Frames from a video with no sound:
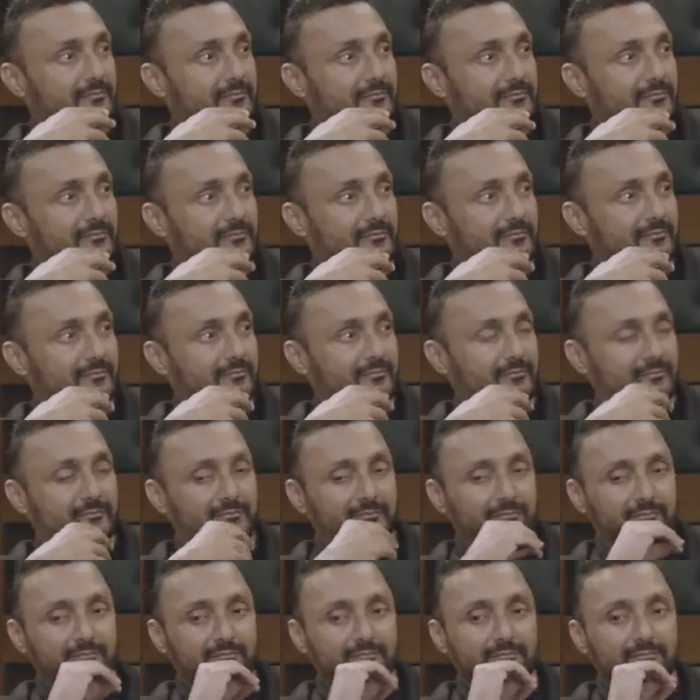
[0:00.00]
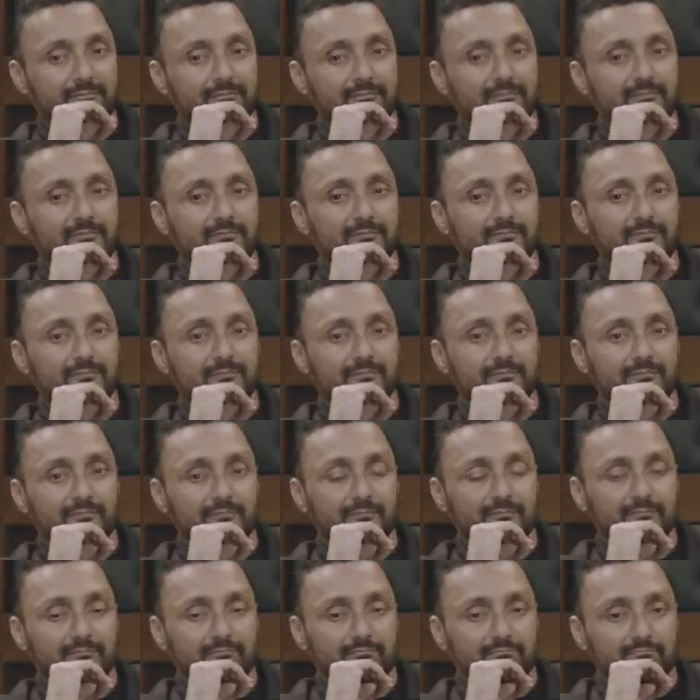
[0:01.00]

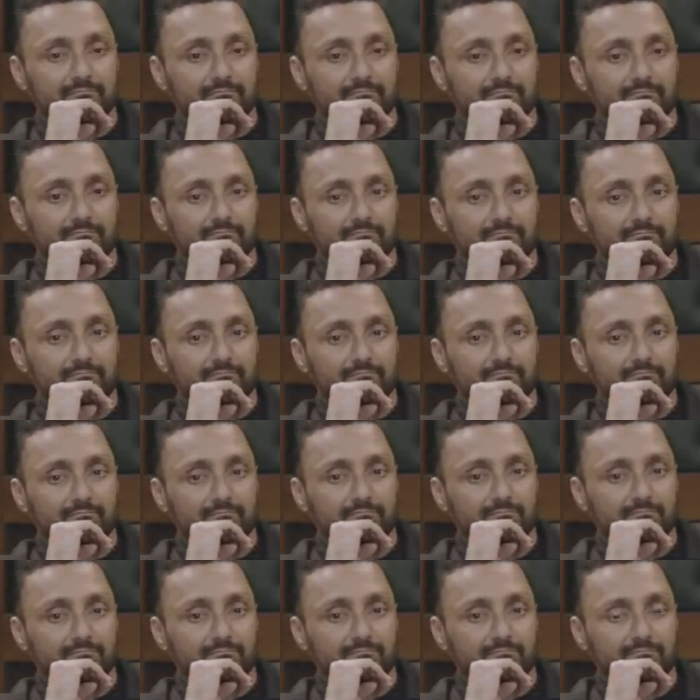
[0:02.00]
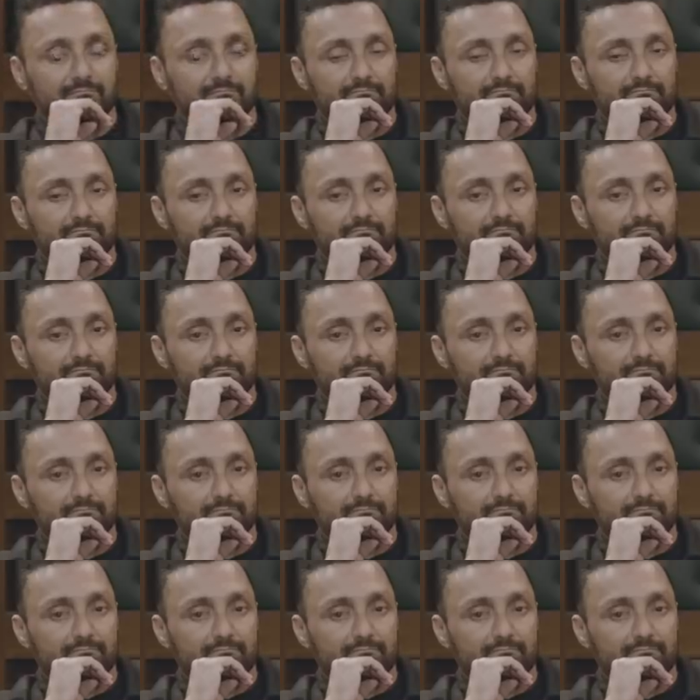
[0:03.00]
(silent)